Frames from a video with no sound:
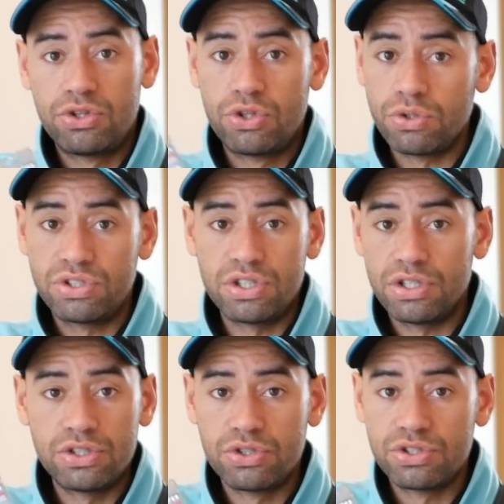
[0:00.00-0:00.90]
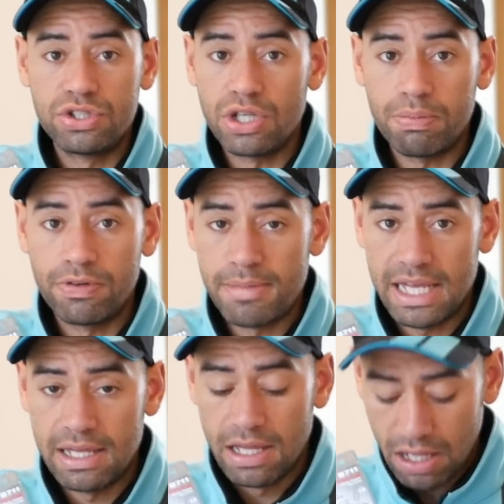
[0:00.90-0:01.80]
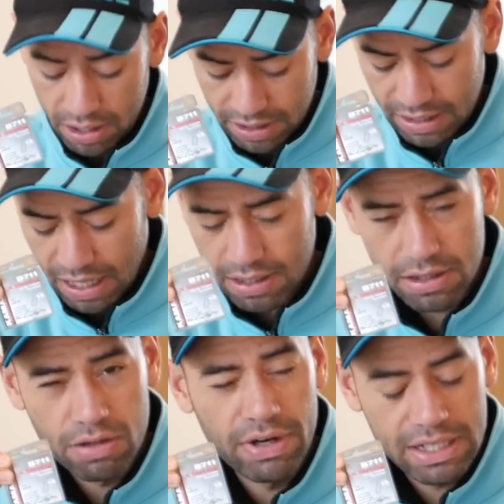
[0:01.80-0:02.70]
does the job for me. I think that